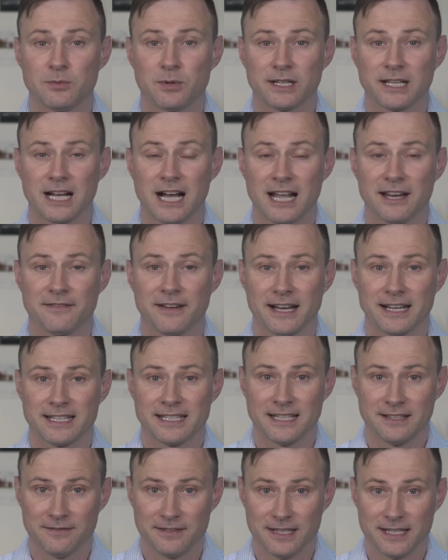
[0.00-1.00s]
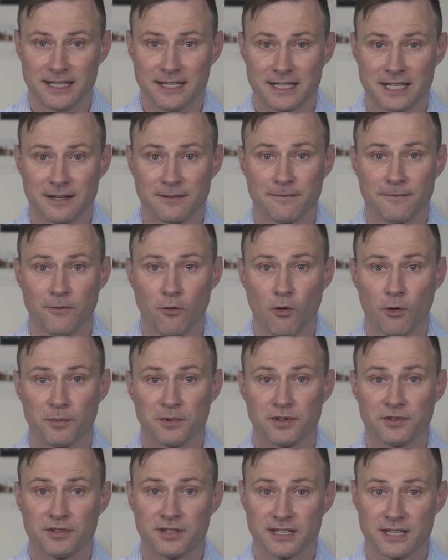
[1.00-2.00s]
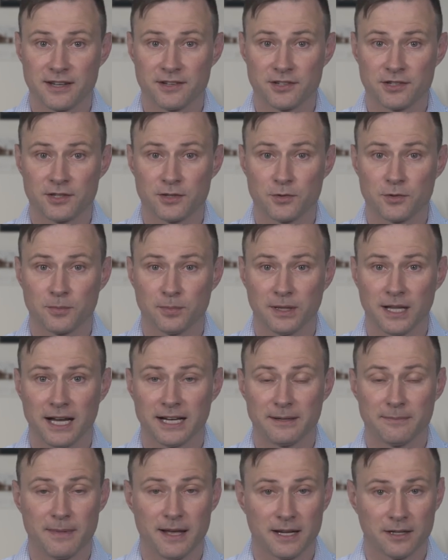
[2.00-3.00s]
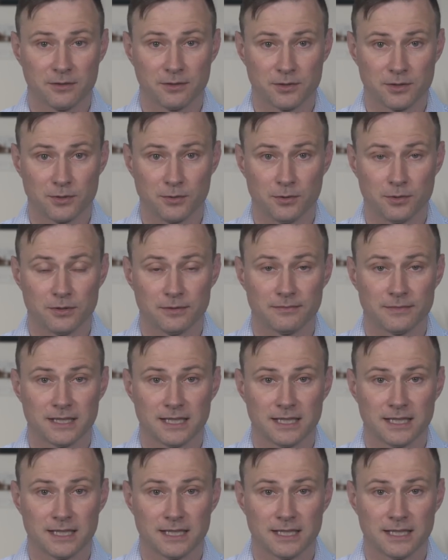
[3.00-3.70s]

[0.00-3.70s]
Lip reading: what kind of activities informed your decision to apply to medical school.